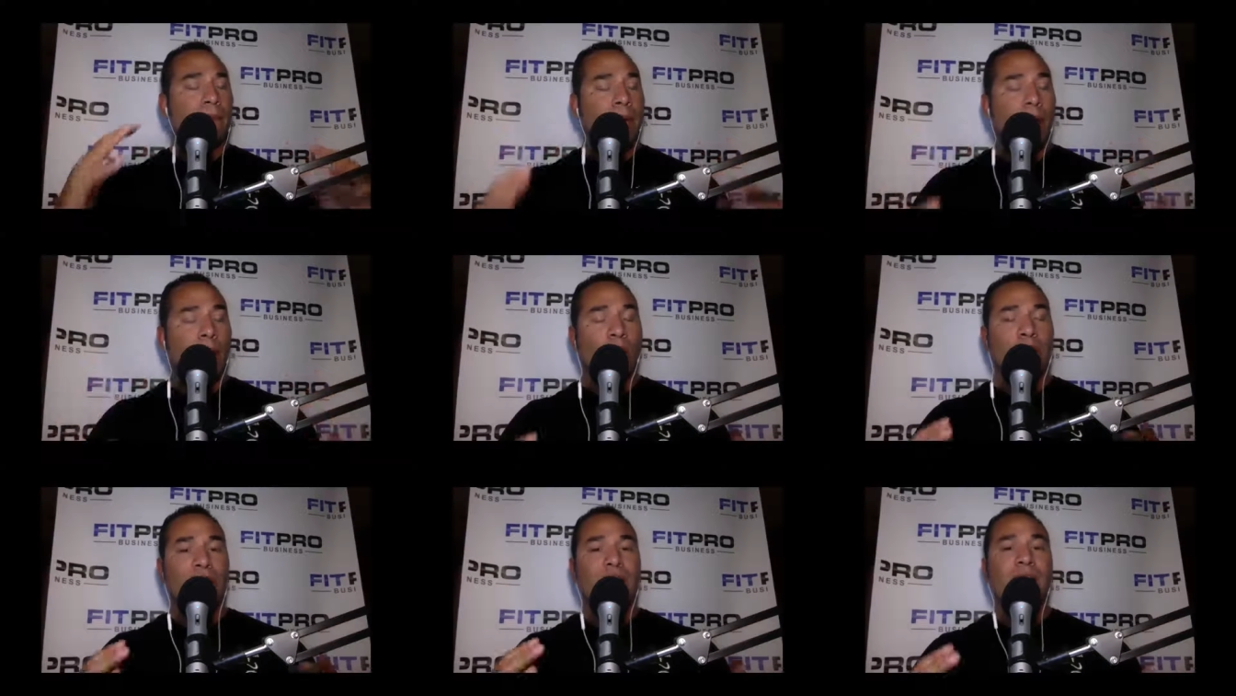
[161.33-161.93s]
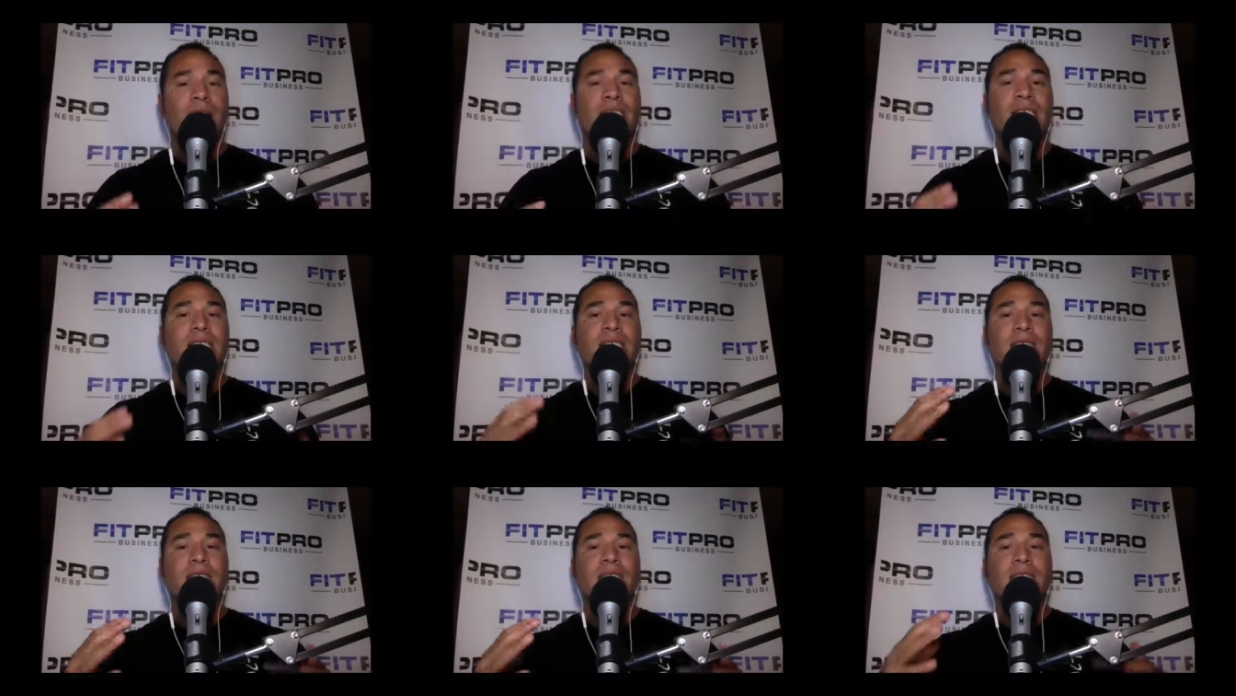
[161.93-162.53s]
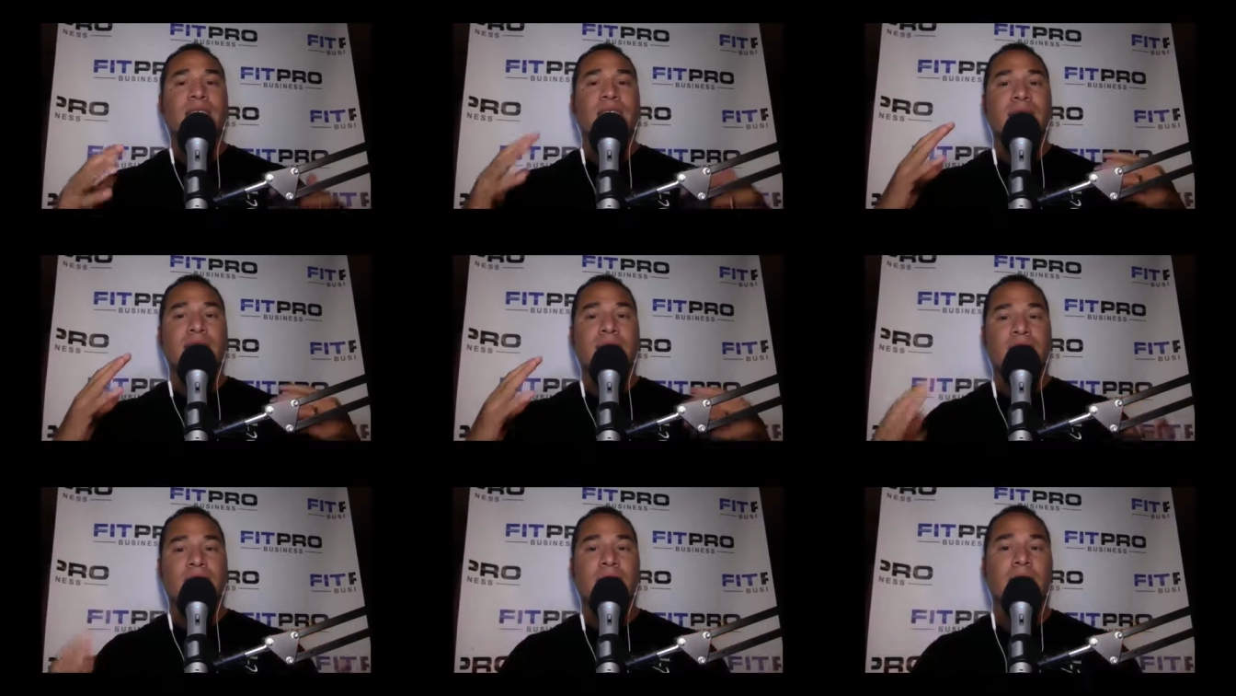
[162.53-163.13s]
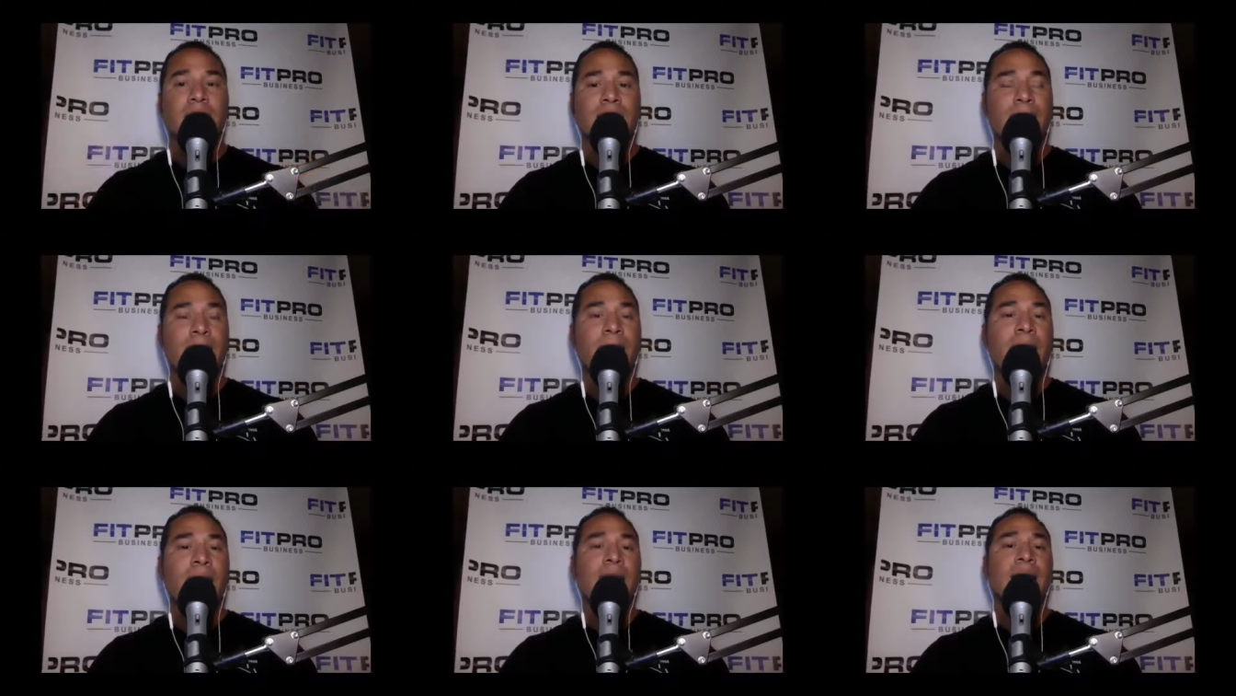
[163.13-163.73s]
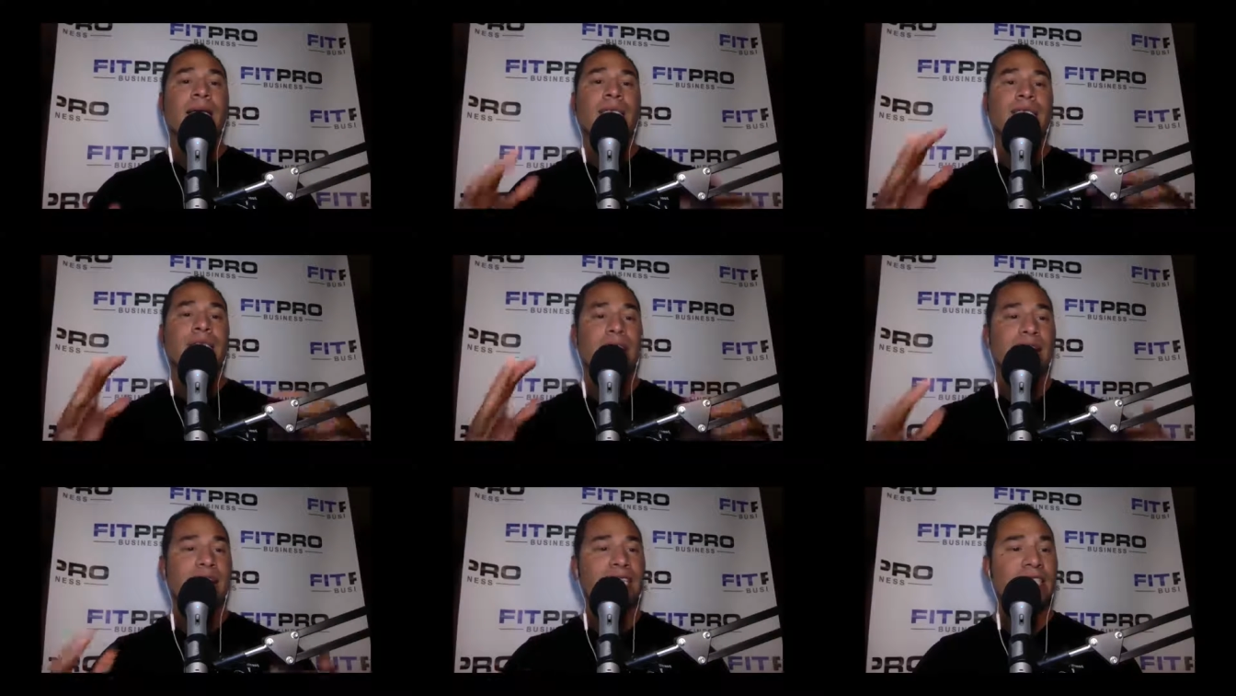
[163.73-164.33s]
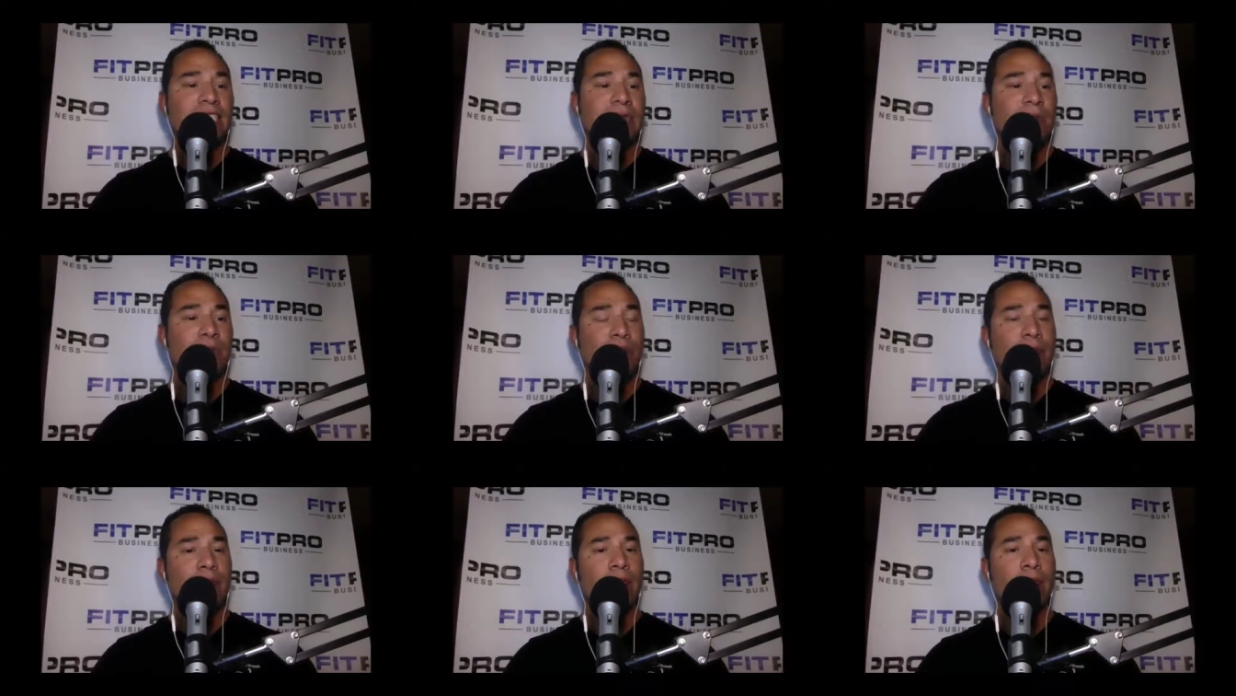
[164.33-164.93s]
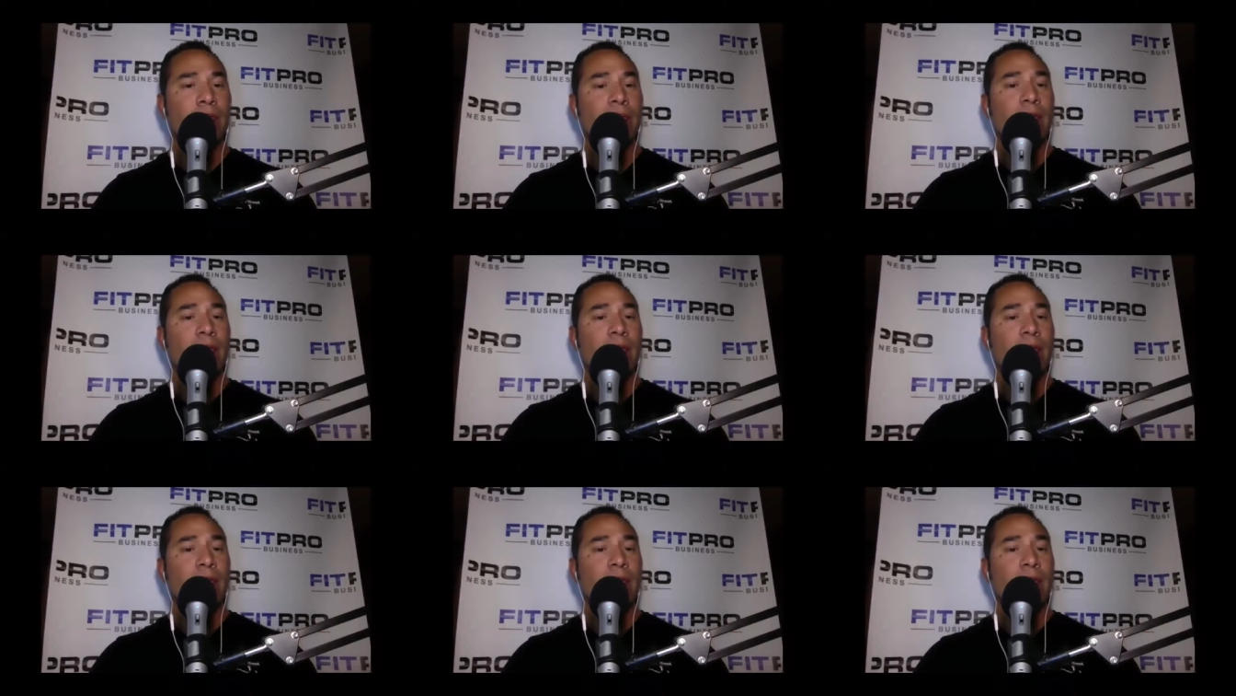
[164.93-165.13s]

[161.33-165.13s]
I want you guys to just sit back, take a deep breath,